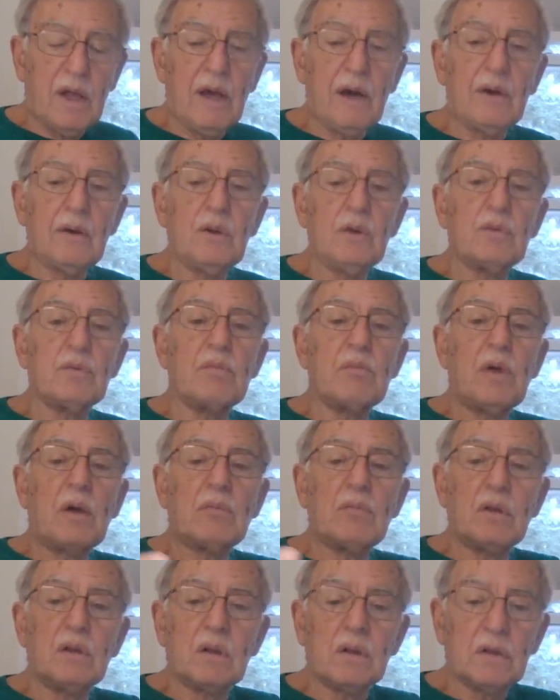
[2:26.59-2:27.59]
How do you
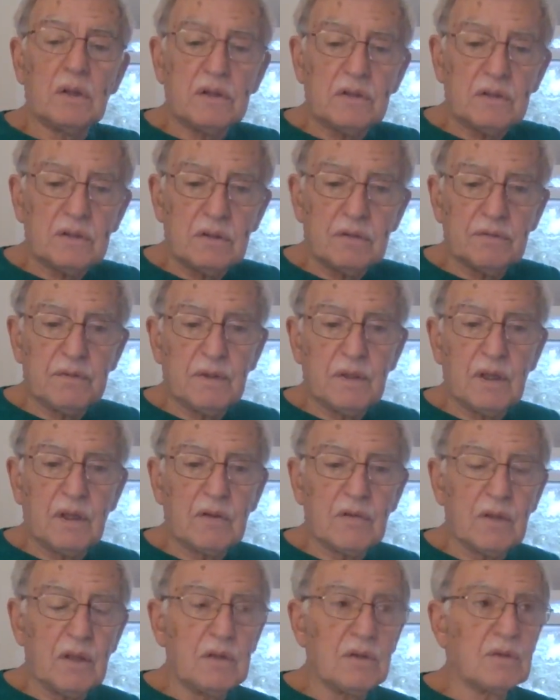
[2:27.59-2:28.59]
remember the list of
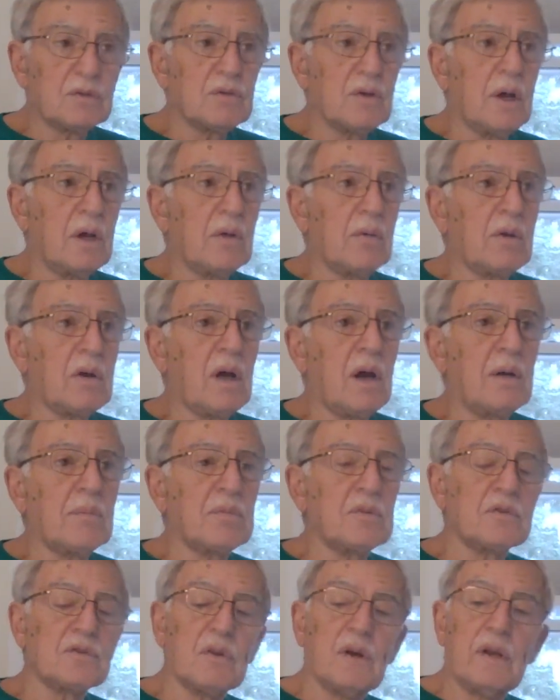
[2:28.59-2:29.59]
things that you're trying to
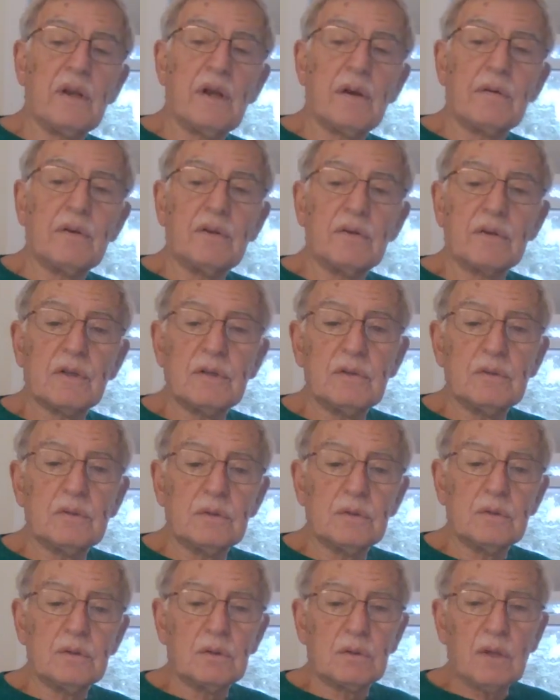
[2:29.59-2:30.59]
accomplish on errands that you
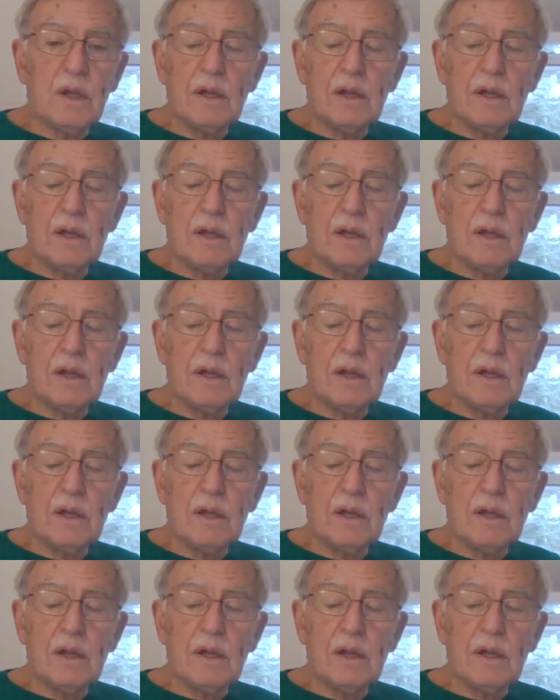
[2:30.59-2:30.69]
do?